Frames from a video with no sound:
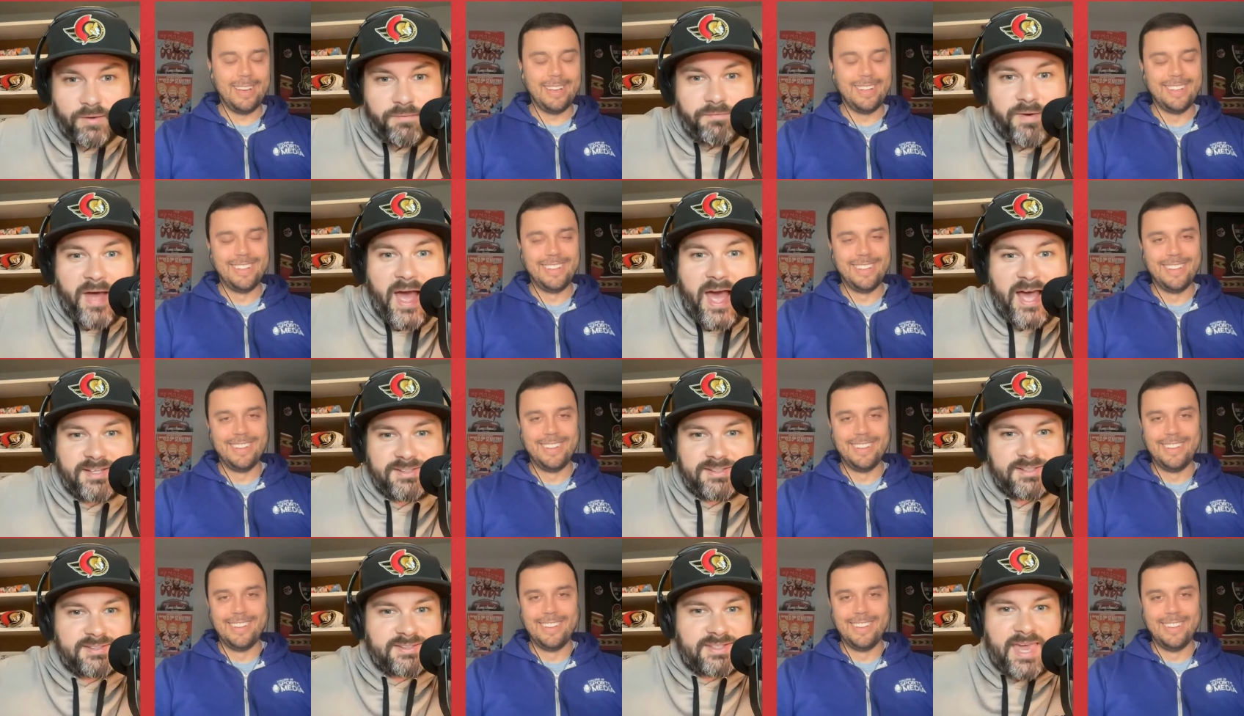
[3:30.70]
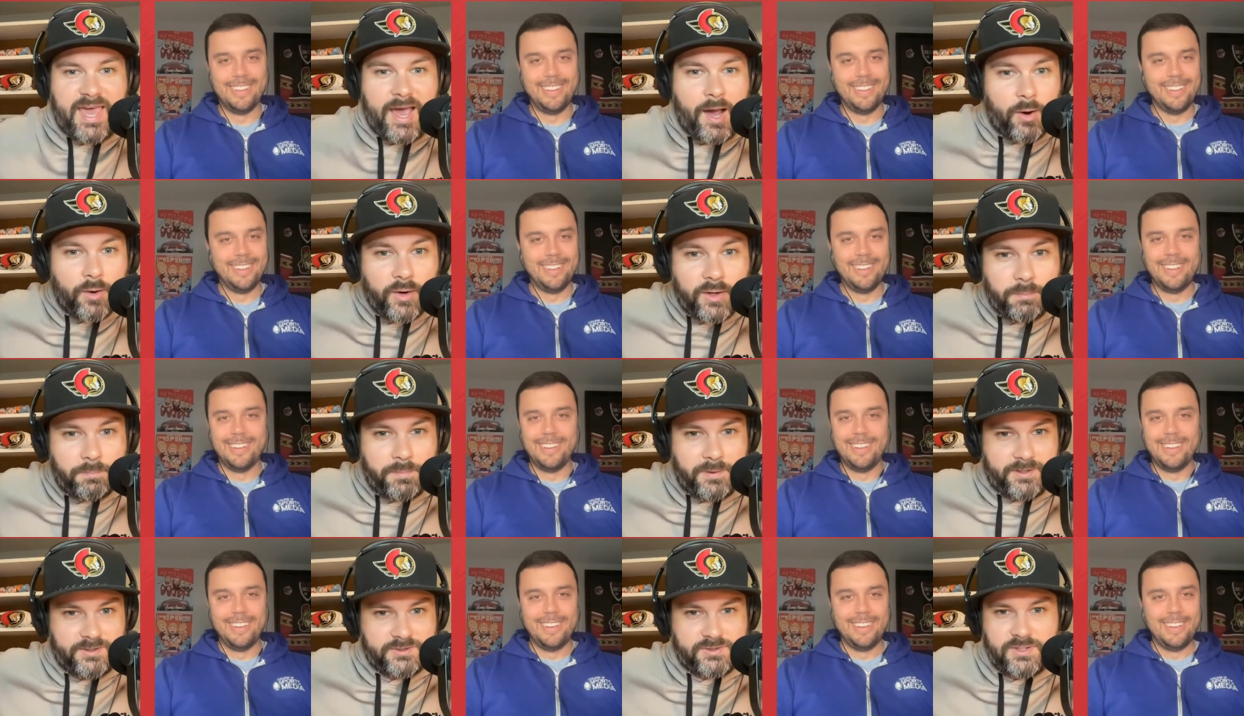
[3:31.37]
Speaker 1: how fast it's counting,
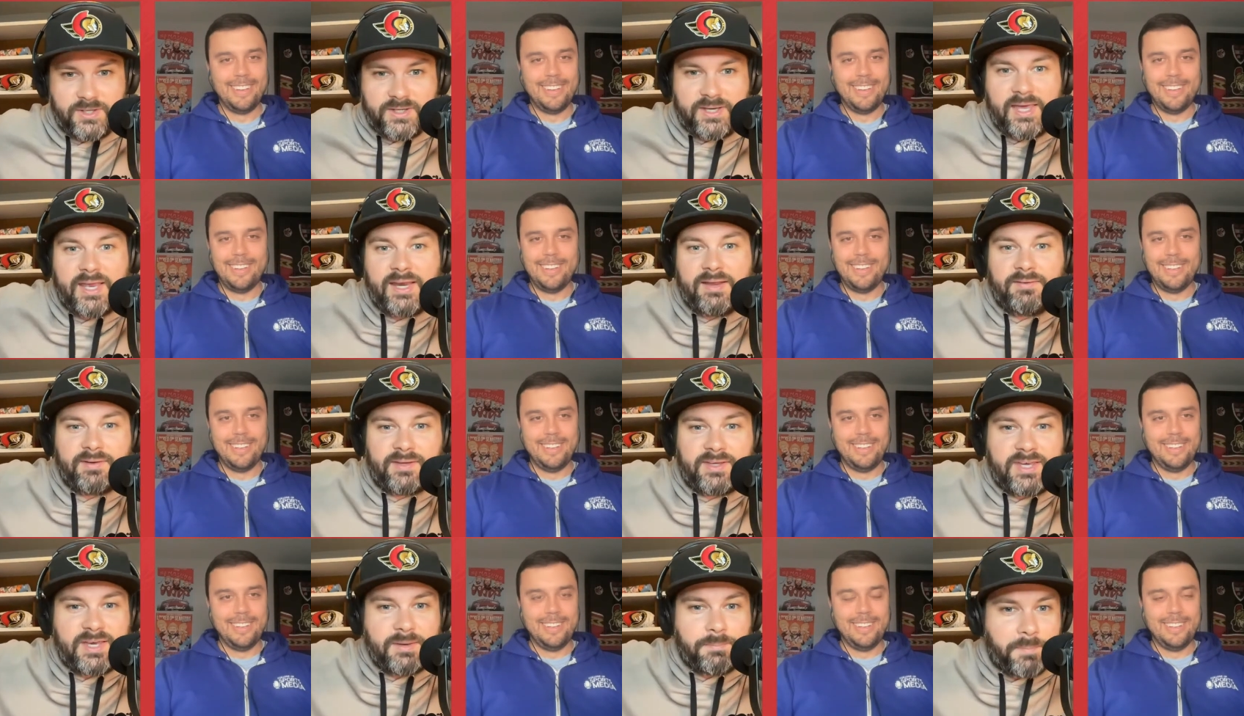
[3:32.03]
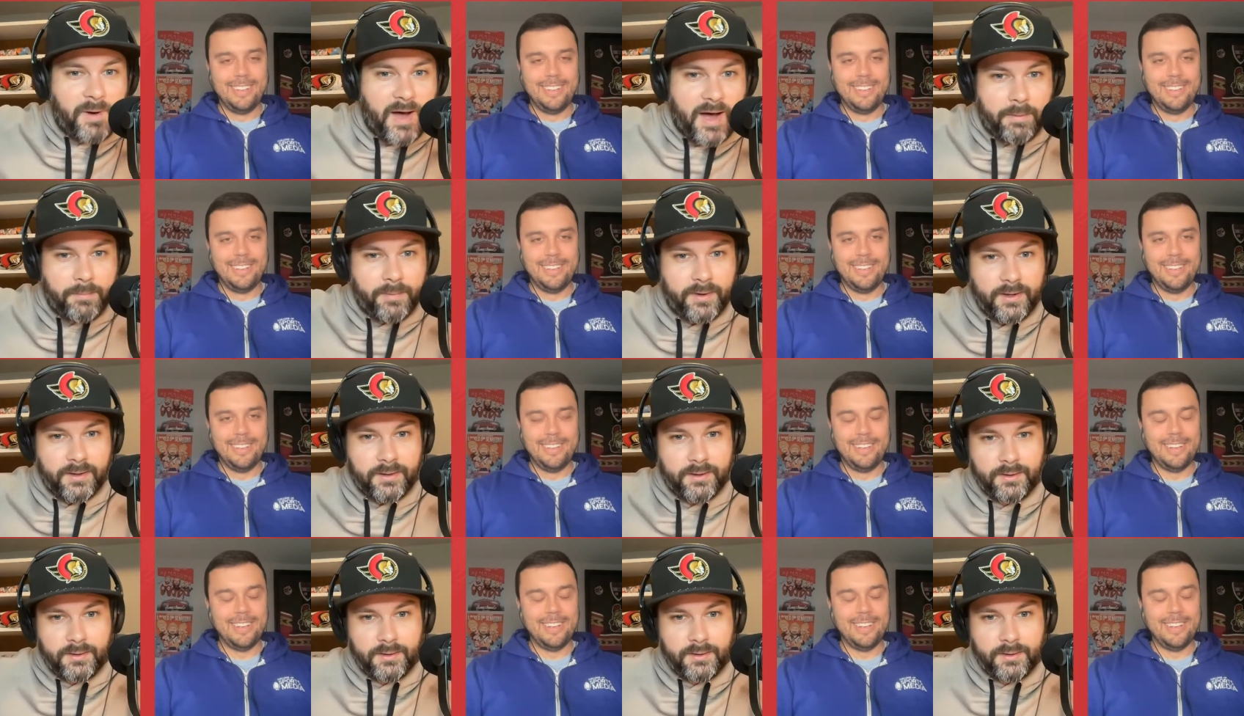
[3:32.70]
Pills. You can't even keep up.